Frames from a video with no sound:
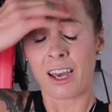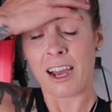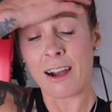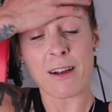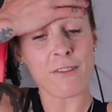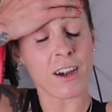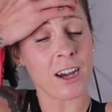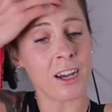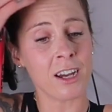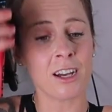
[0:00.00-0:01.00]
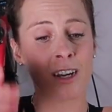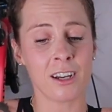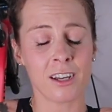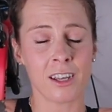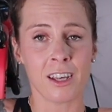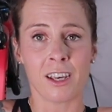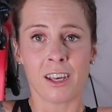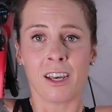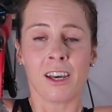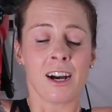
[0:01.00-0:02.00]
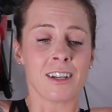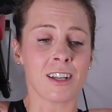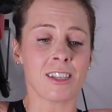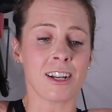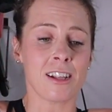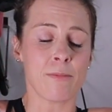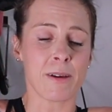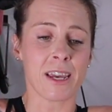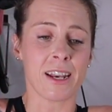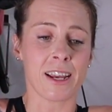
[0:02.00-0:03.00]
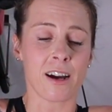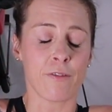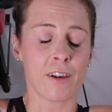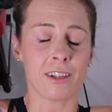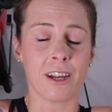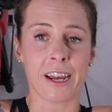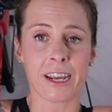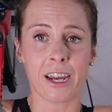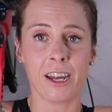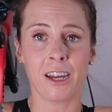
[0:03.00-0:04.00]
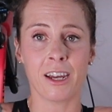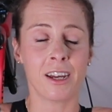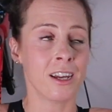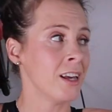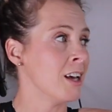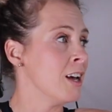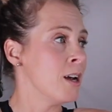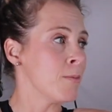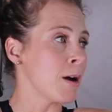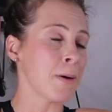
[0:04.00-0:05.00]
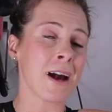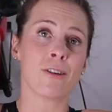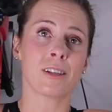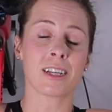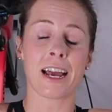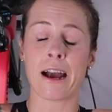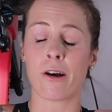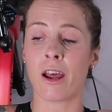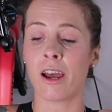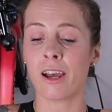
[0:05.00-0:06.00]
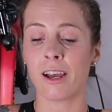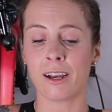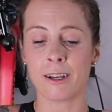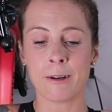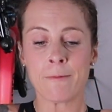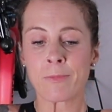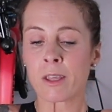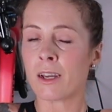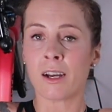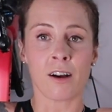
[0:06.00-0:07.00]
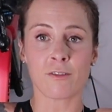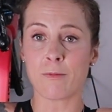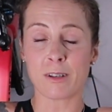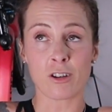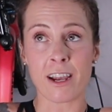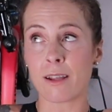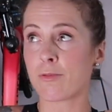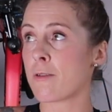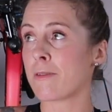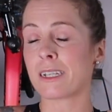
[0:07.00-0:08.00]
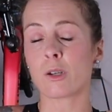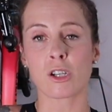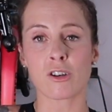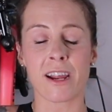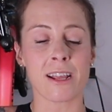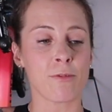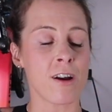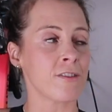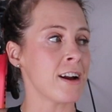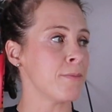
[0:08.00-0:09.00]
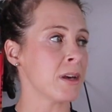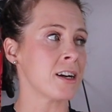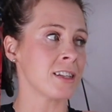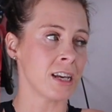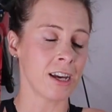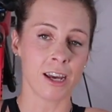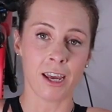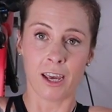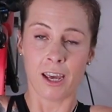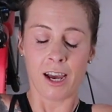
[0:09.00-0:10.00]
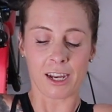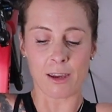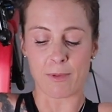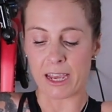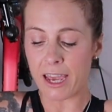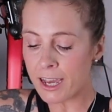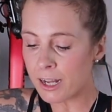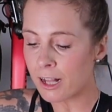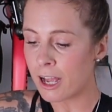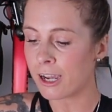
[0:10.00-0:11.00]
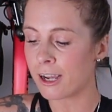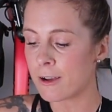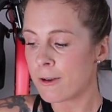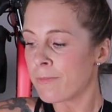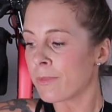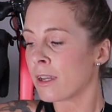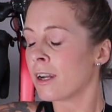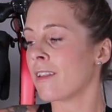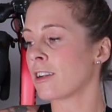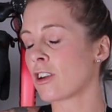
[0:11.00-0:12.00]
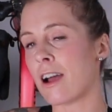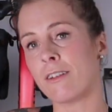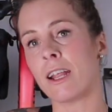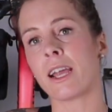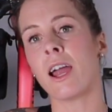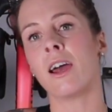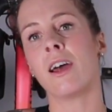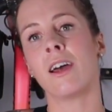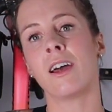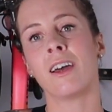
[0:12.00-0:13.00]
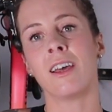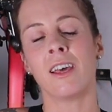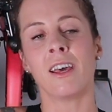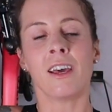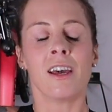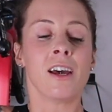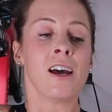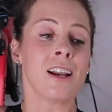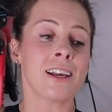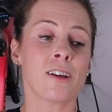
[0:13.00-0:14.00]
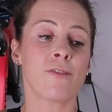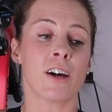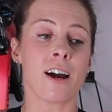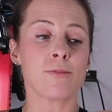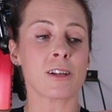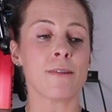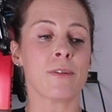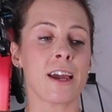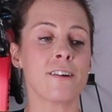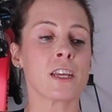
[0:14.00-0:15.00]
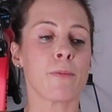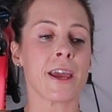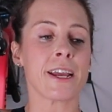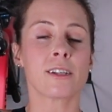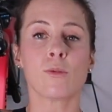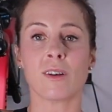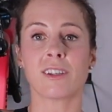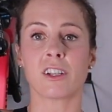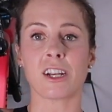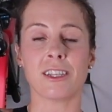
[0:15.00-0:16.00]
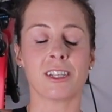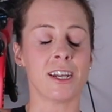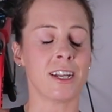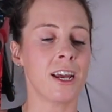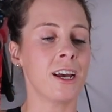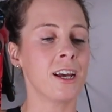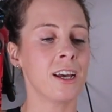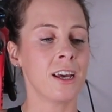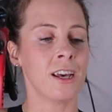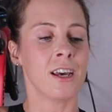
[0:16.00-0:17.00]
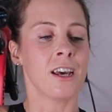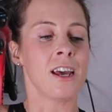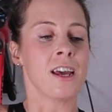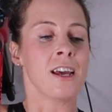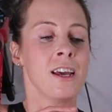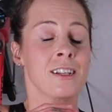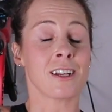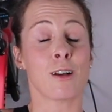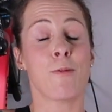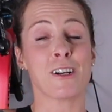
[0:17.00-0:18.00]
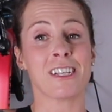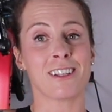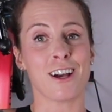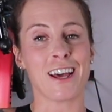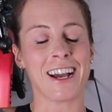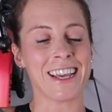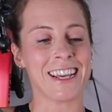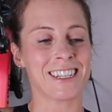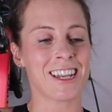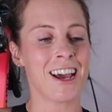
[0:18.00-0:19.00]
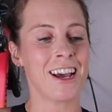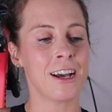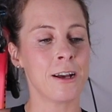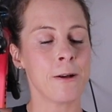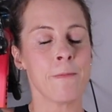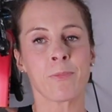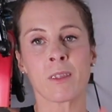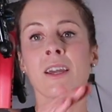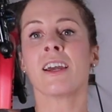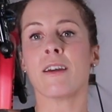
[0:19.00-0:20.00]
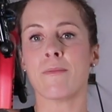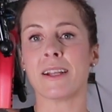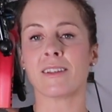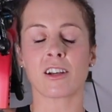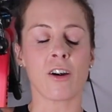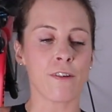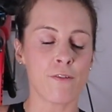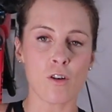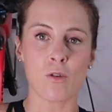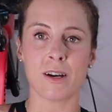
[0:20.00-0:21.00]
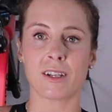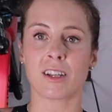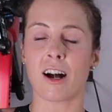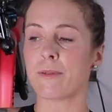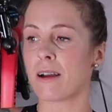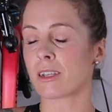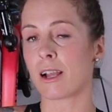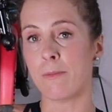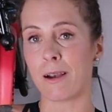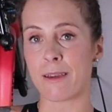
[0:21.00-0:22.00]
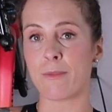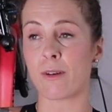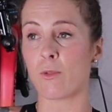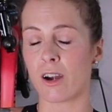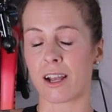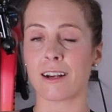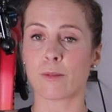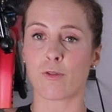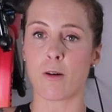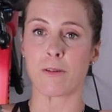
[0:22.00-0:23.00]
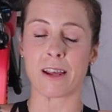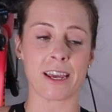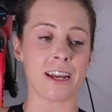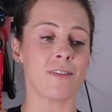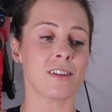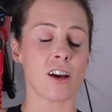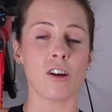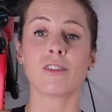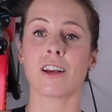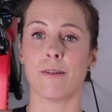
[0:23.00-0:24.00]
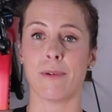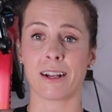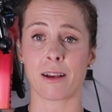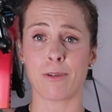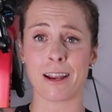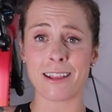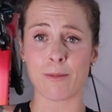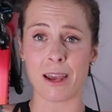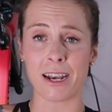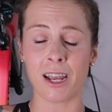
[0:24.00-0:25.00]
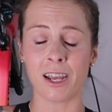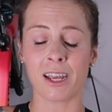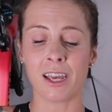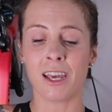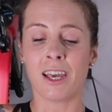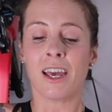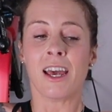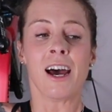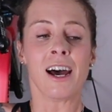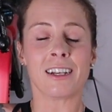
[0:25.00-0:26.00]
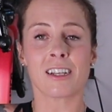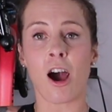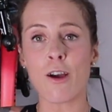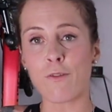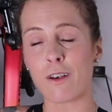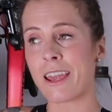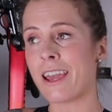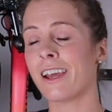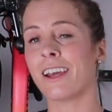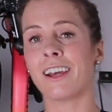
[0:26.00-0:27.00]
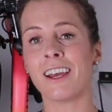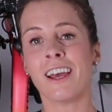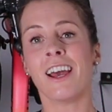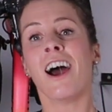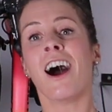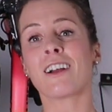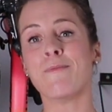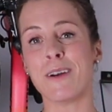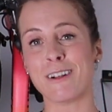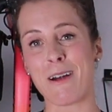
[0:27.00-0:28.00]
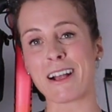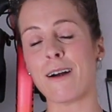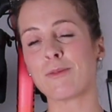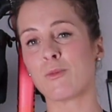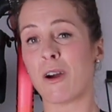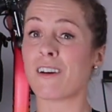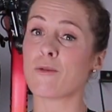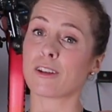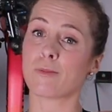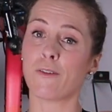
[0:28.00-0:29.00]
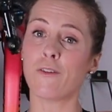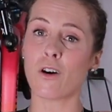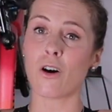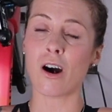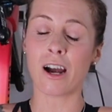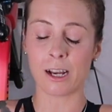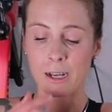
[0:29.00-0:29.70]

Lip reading: However, as I said at the beginning, I feel like my power's down. I've not been training properly to a training program because I keep being ill and then traveling. At if I update my FTP to what's suggested, disappointing though that is, it means that going forwards I'll be able to complete my workouts properly in the zones that I'm meant to complete them in, and hopefully I can build back up to where I was before